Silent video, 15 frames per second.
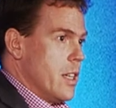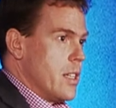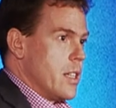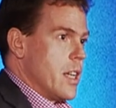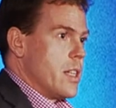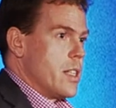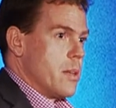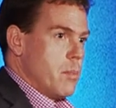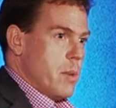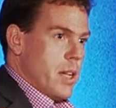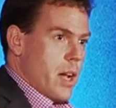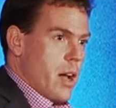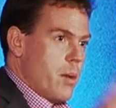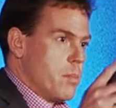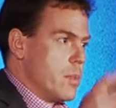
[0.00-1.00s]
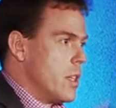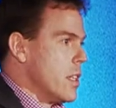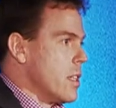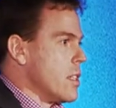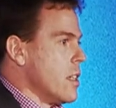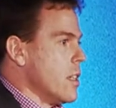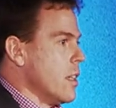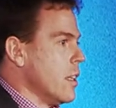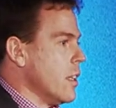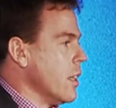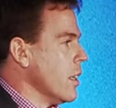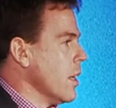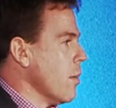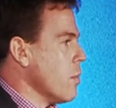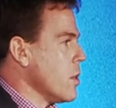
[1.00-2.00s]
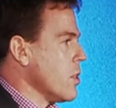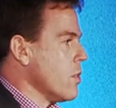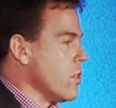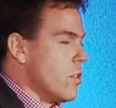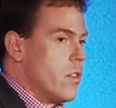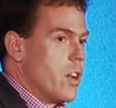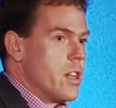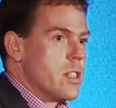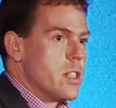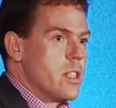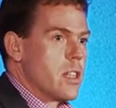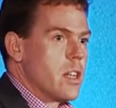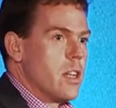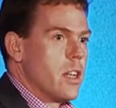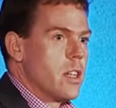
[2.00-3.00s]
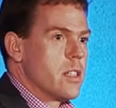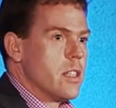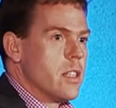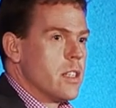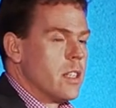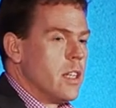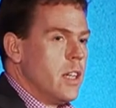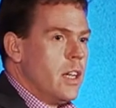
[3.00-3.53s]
in data, big upticks in numbers of devices connected.